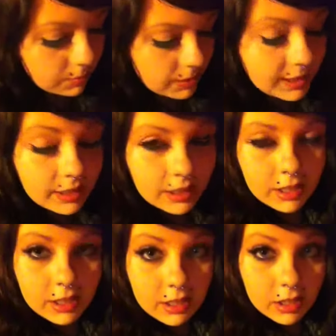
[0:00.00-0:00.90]
But
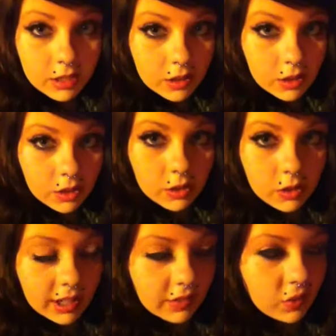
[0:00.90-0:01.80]

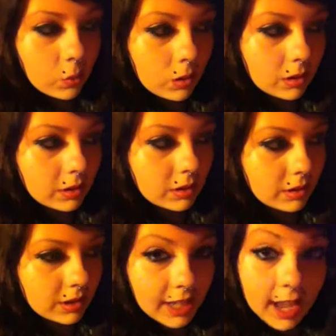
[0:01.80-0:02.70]
if you want
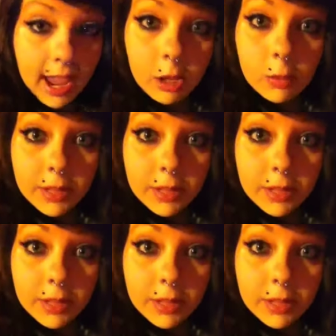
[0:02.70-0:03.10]
to hail